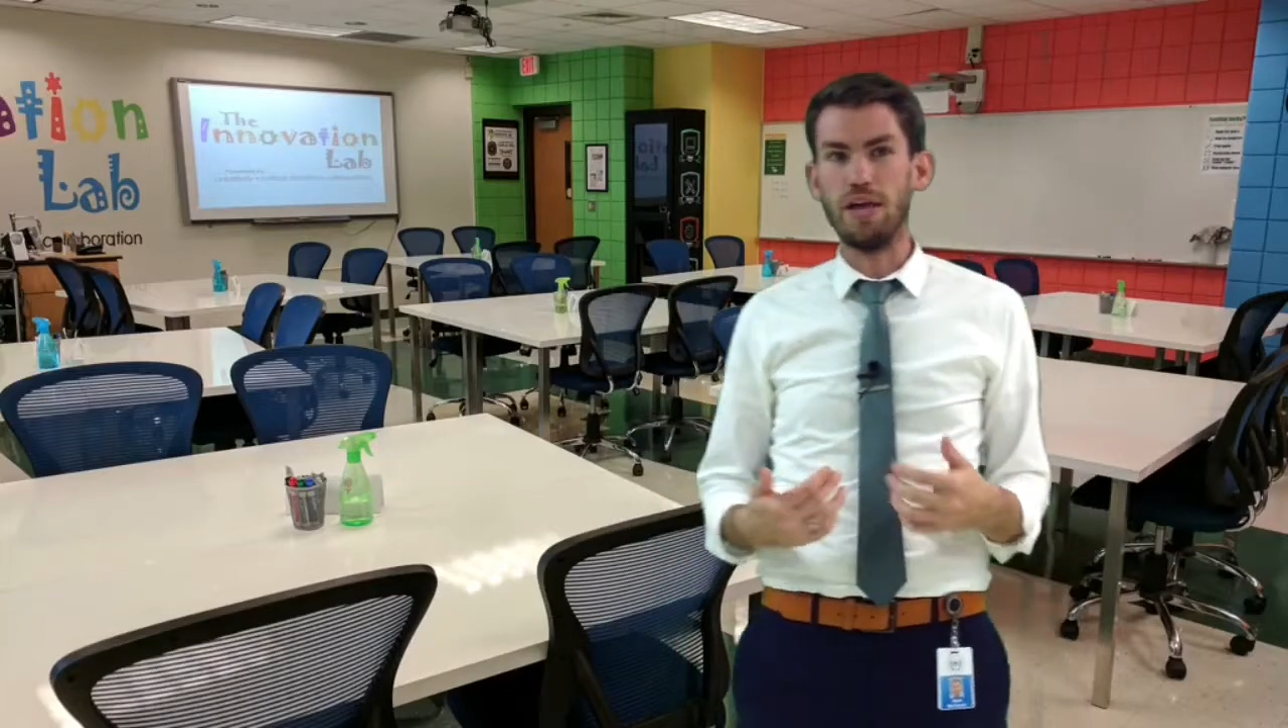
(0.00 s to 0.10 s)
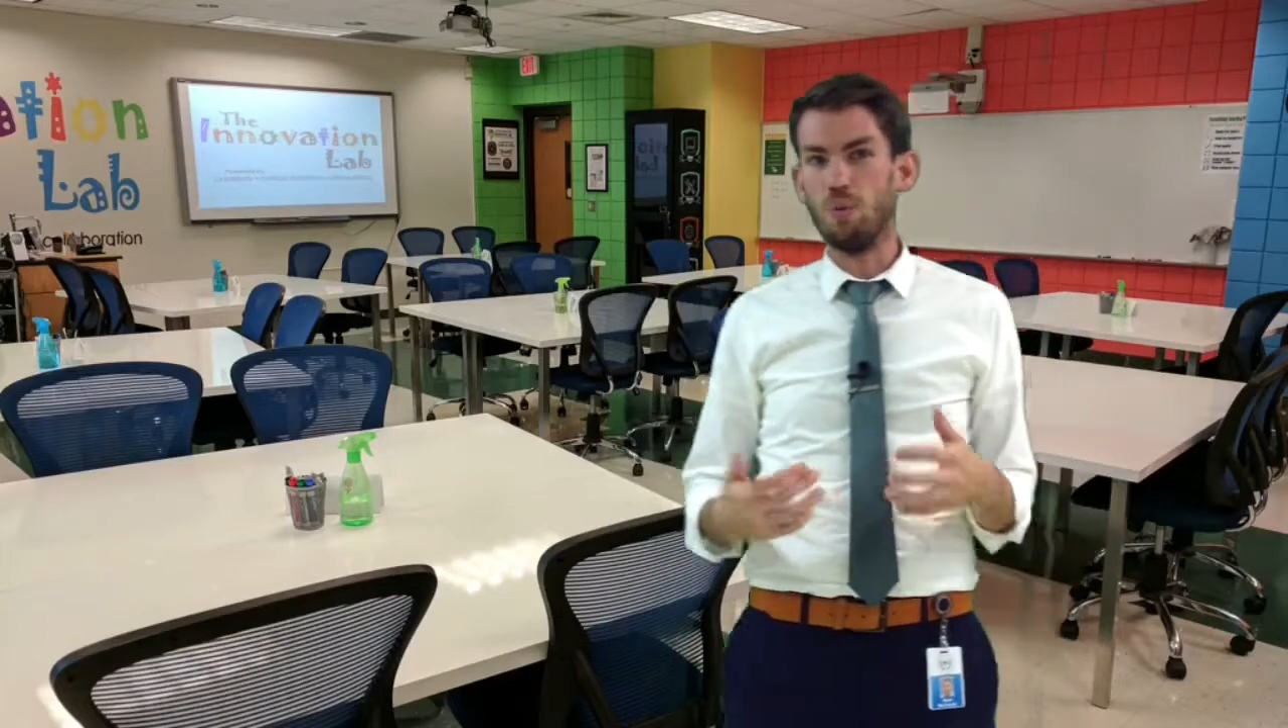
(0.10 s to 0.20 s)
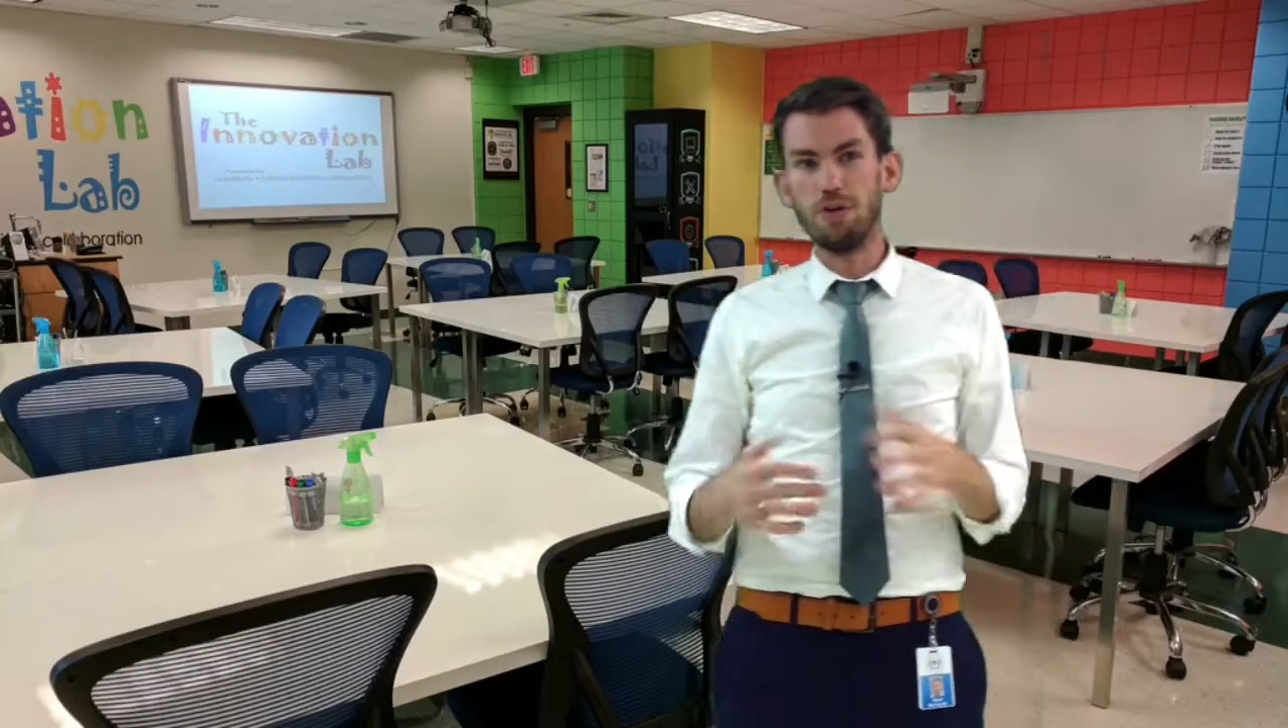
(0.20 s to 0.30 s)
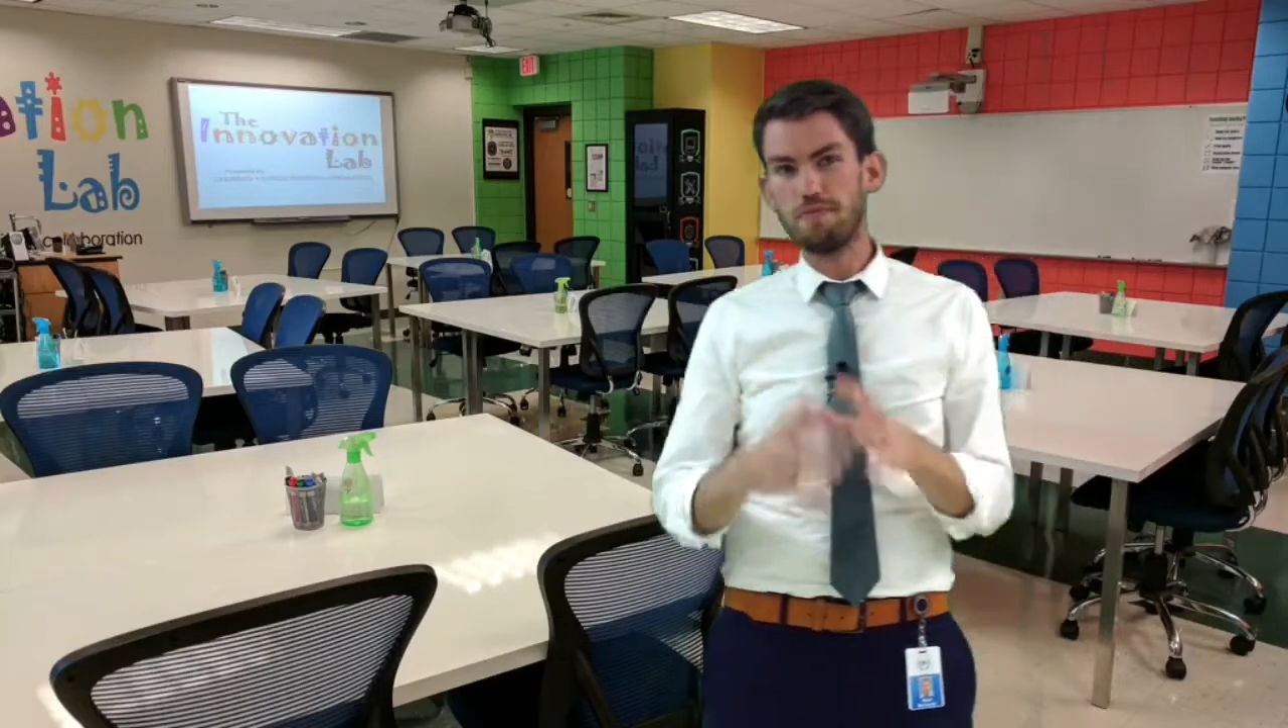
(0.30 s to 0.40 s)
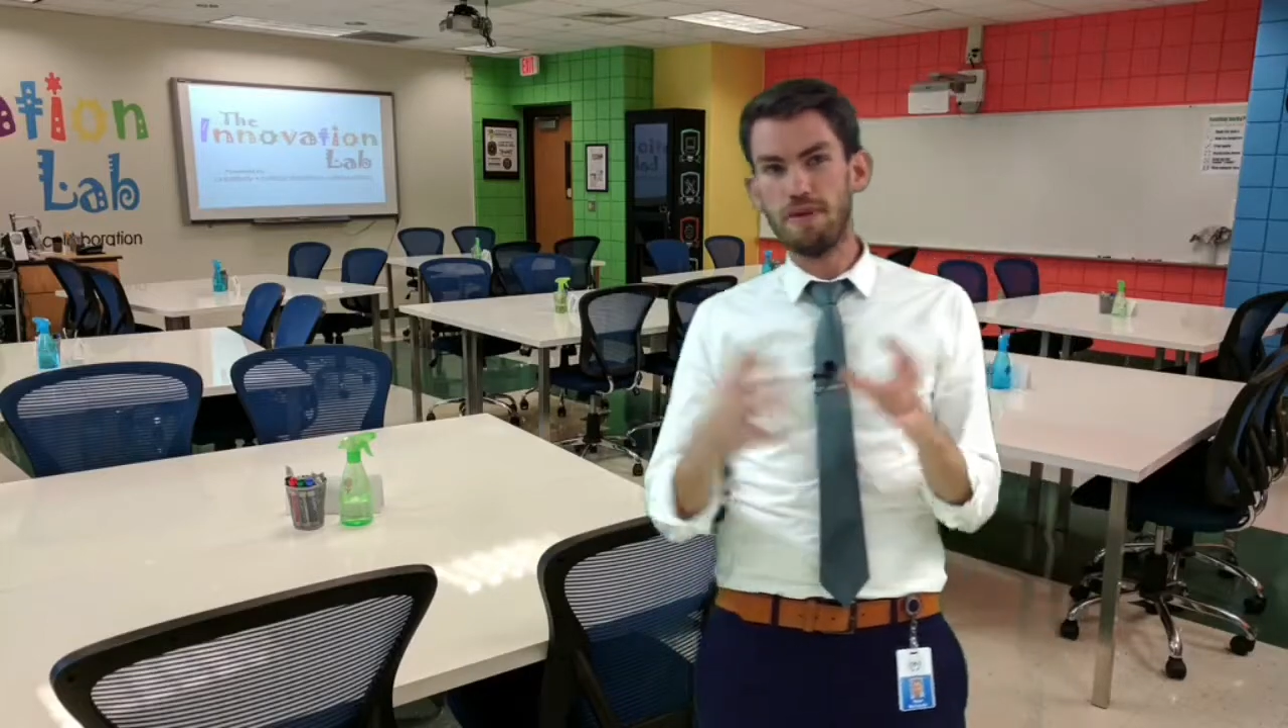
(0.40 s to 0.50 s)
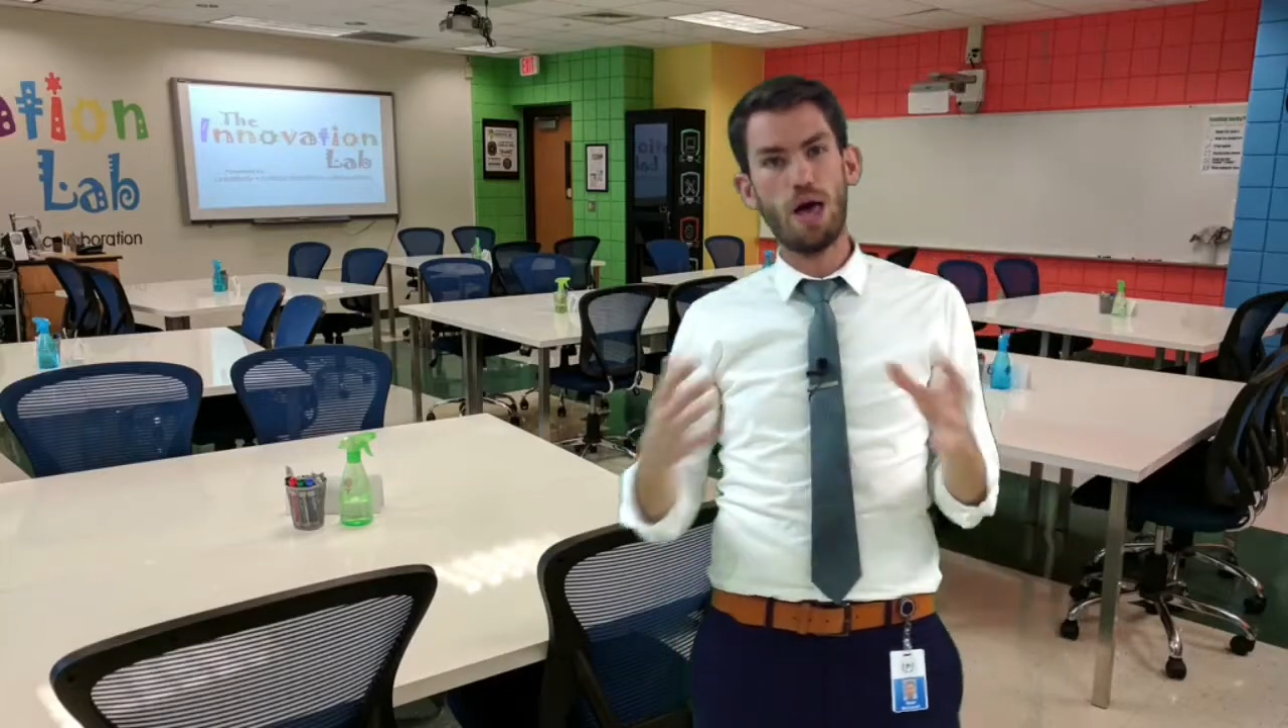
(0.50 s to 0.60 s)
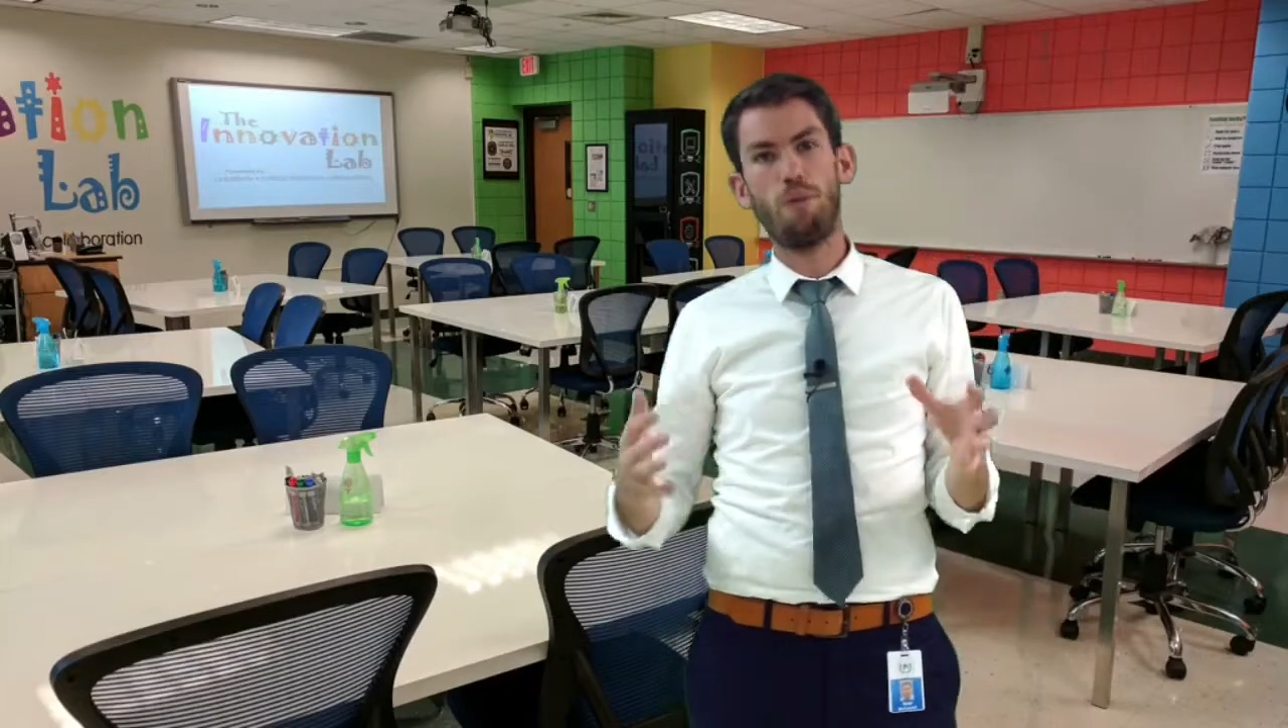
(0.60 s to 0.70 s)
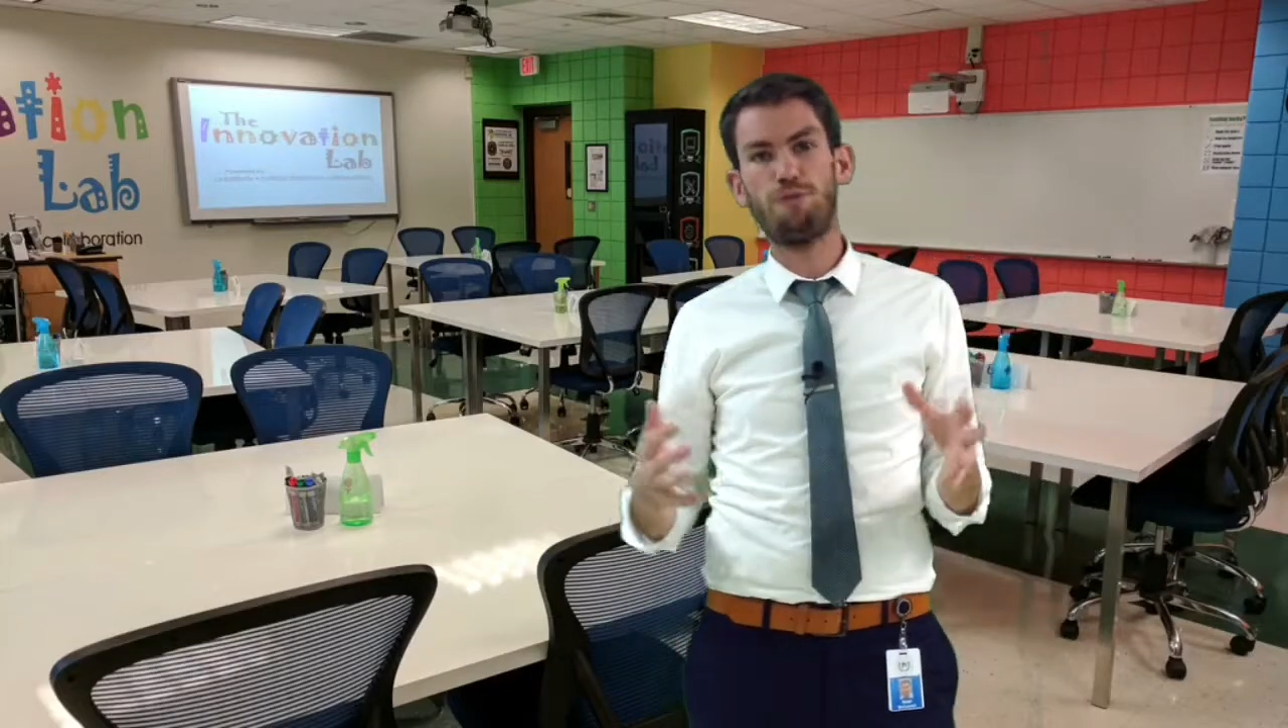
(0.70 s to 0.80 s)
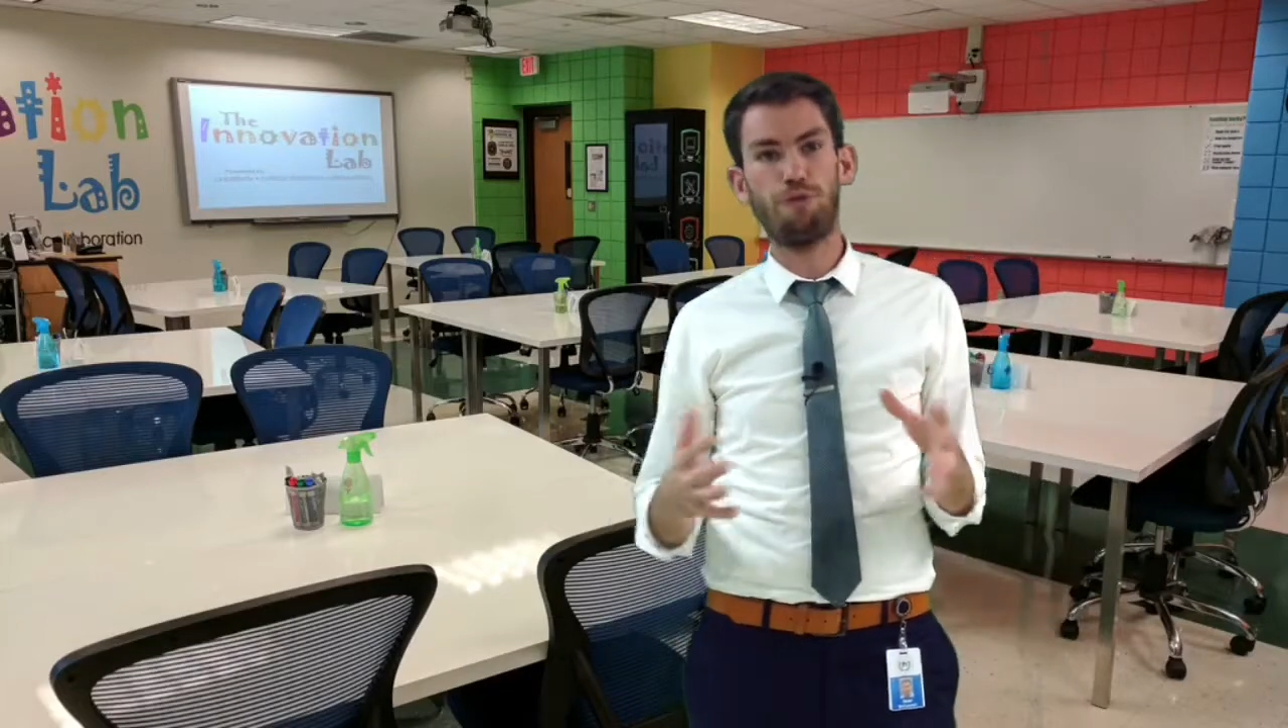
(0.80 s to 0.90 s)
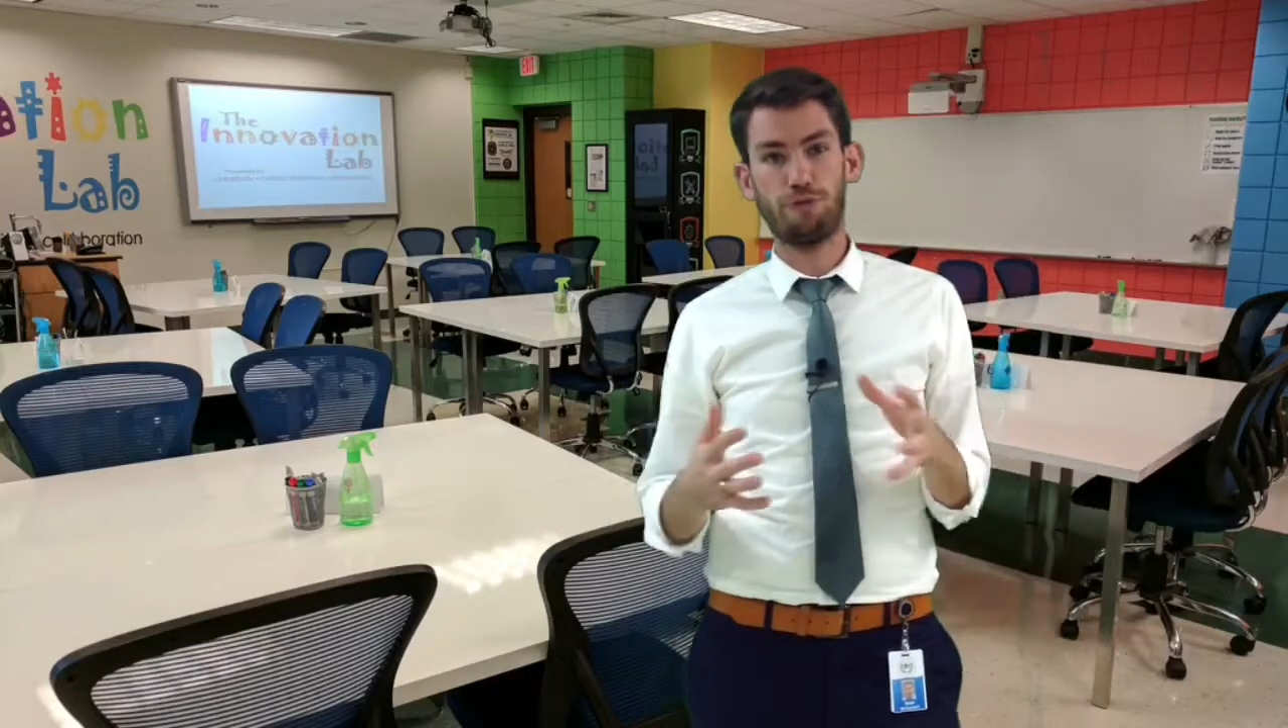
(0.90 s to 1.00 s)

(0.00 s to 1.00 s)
it wouldn't be helpful